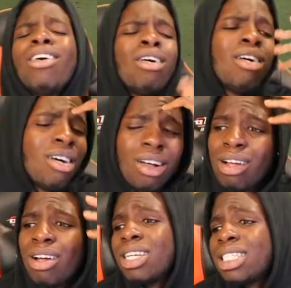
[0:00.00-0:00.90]
the.
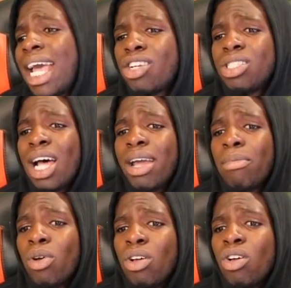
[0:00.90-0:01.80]
Oh, is that extra
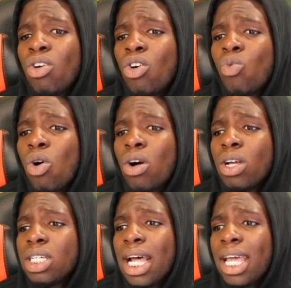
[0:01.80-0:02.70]
time? Or what?
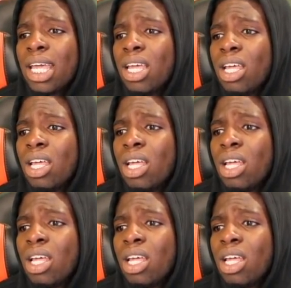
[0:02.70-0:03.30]
Is that it?